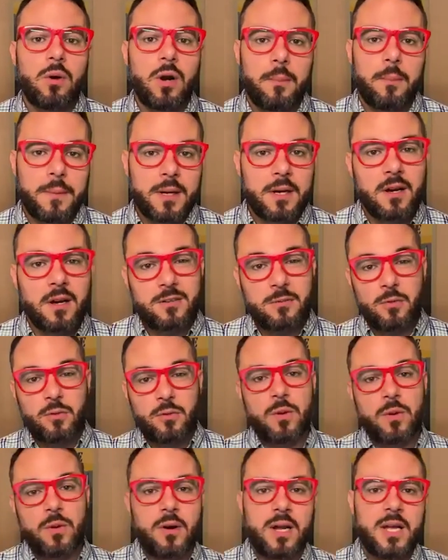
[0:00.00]
helping customers
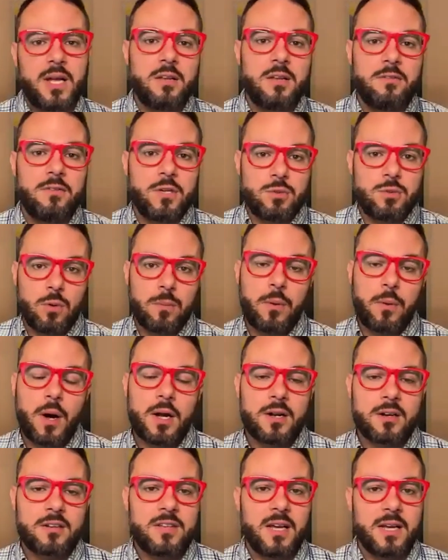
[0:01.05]
with our individual
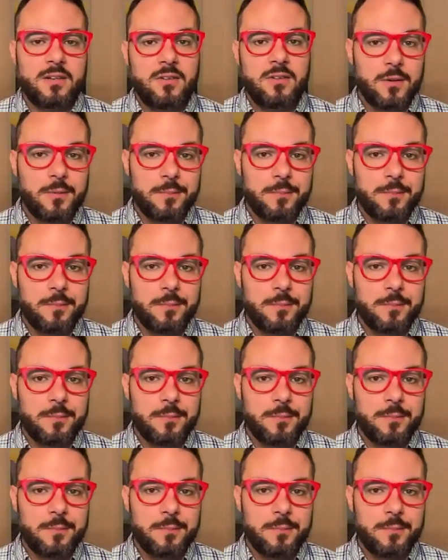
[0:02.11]
product set too.